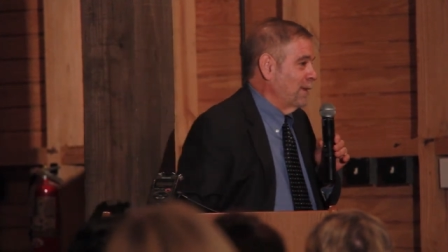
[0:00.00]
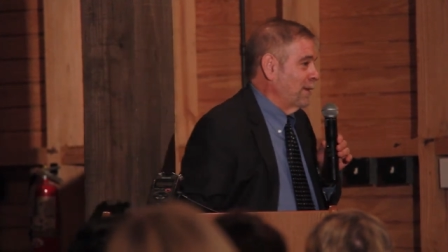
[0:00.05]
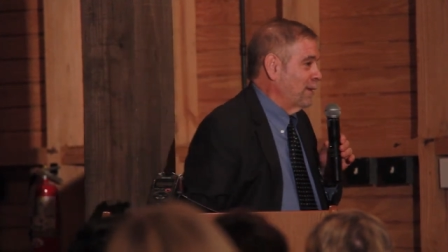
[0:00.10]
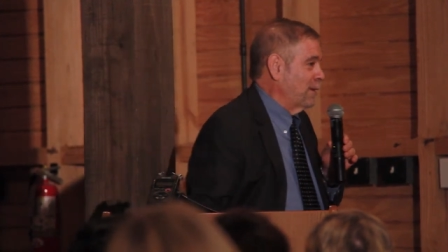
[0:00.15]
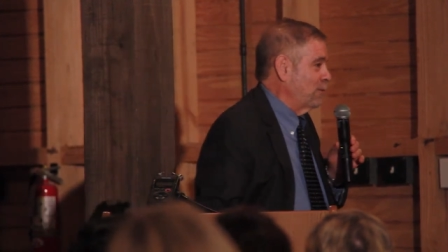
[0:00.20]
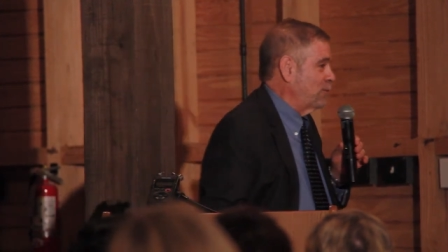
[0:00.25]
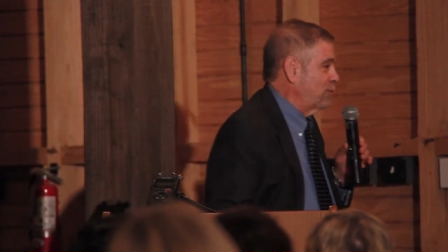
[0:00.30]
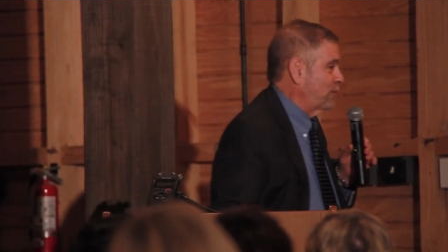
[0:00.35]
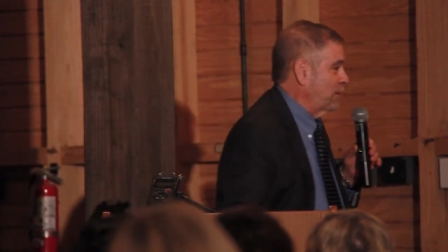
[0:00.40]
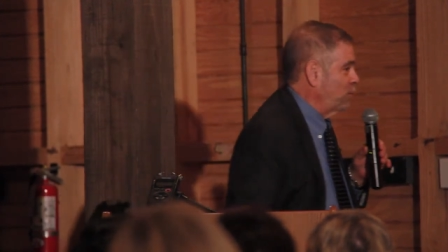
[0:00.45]

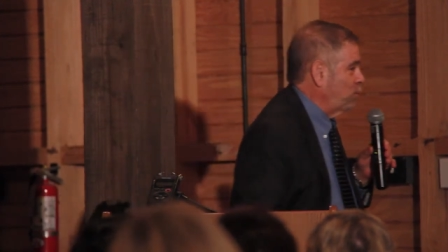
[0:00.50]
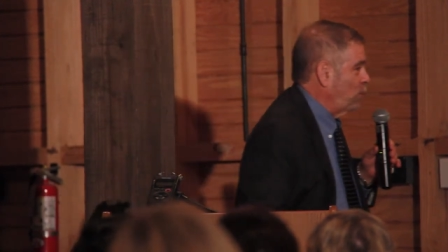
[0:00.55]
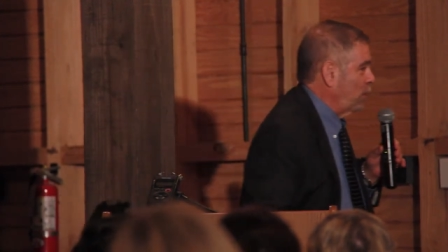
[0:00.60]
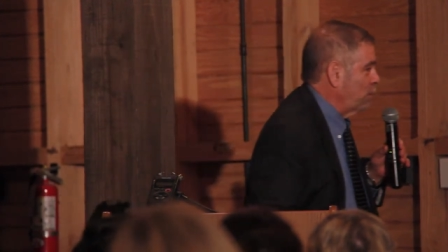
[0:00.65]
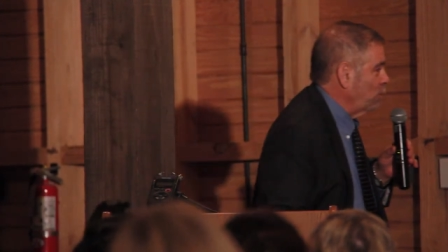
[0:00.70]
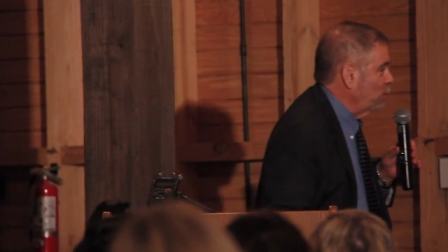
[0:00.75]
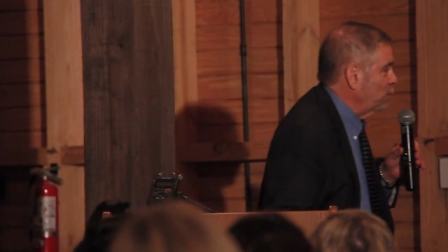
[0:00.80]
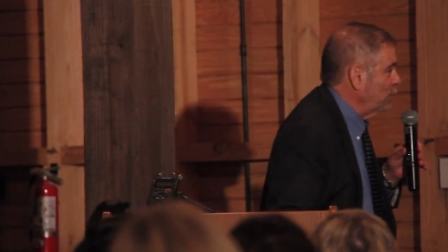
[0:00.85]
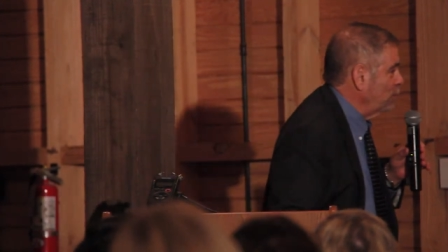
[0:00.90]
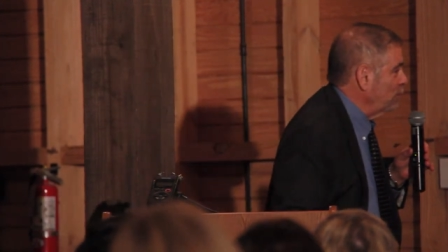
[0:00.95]
And I said,
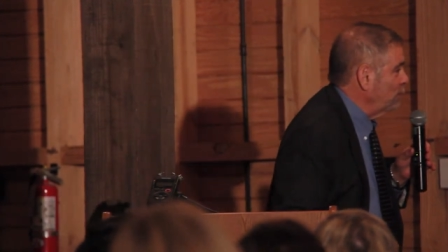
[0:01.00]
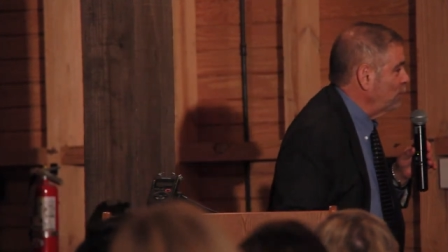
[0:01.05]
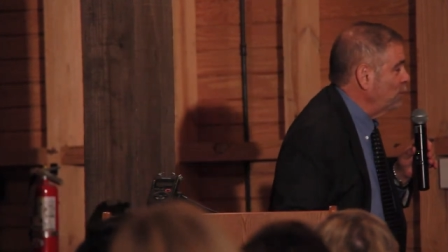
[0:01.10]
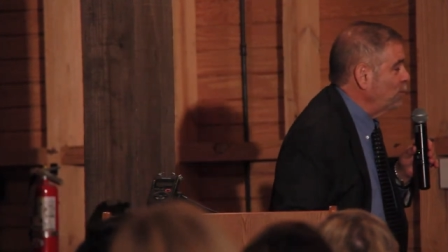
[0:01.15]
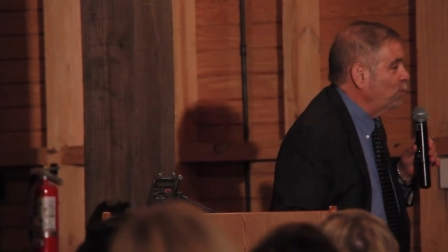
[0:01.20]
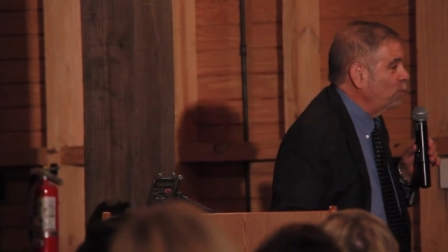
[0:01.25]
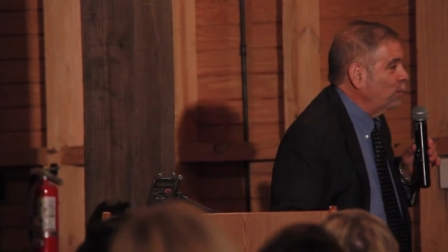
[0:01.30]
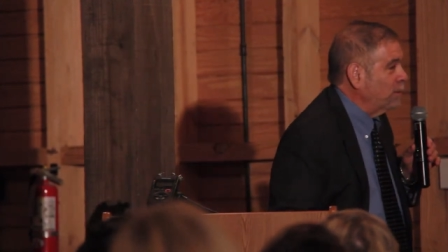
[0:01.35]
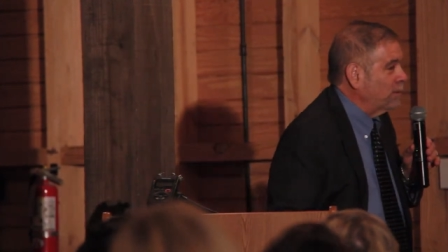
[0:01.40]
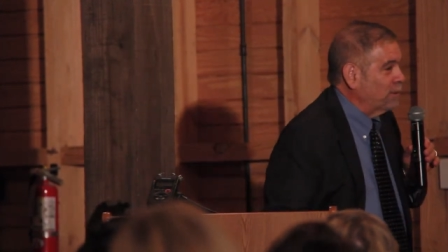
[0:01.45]
what would you
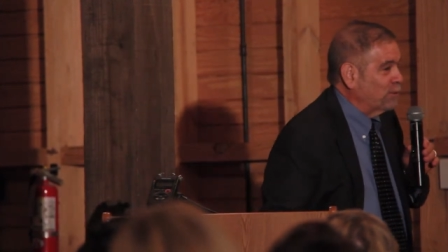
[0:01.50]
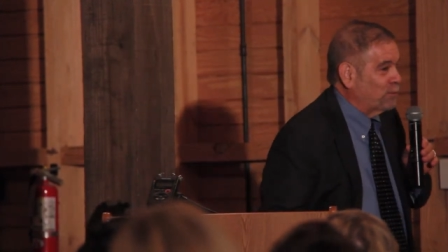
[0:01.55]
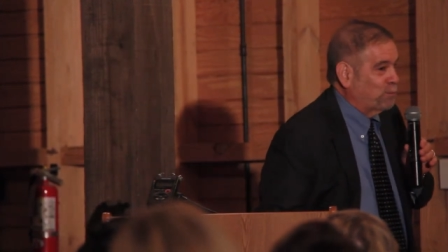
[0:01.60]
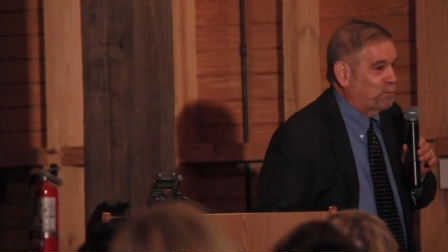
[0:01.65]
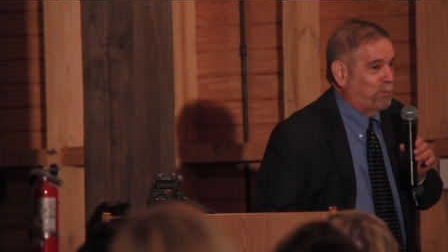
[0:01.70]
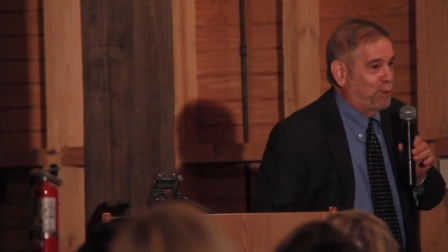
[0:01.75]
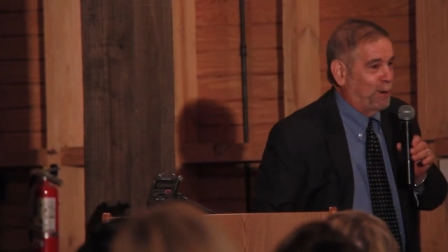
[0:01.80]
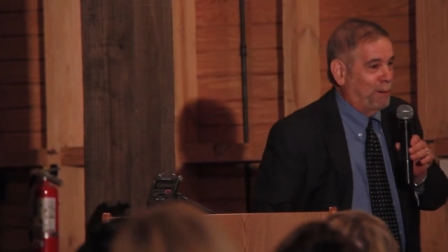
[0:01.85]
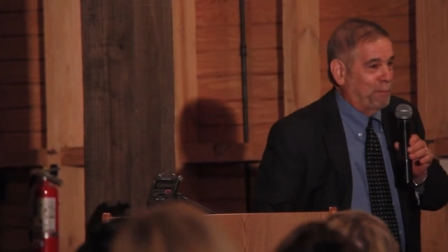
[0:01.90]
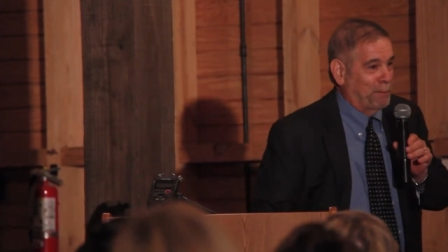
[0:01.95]
do with this
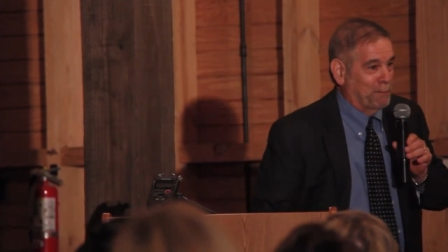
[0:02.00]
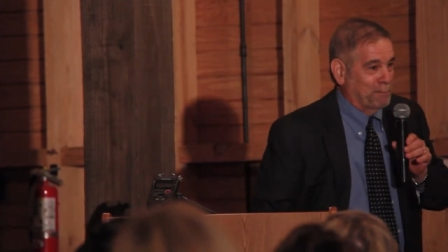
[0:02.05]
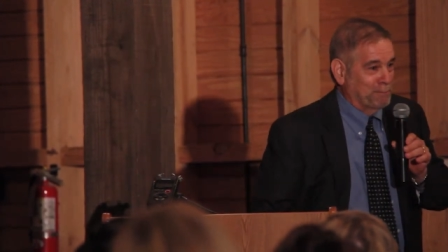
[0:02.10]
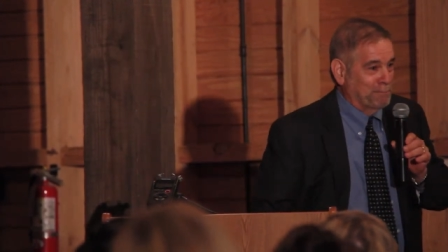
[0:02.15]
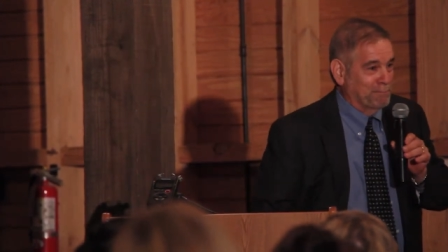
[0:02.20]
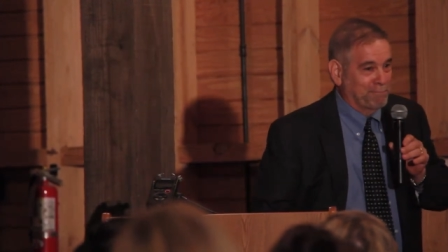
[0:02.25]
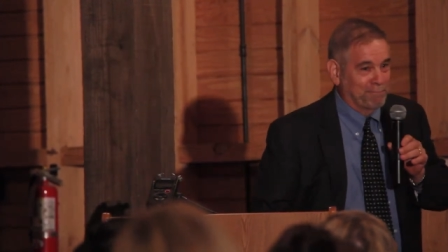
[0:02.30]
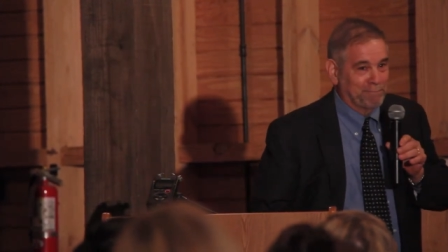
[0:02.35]
problem?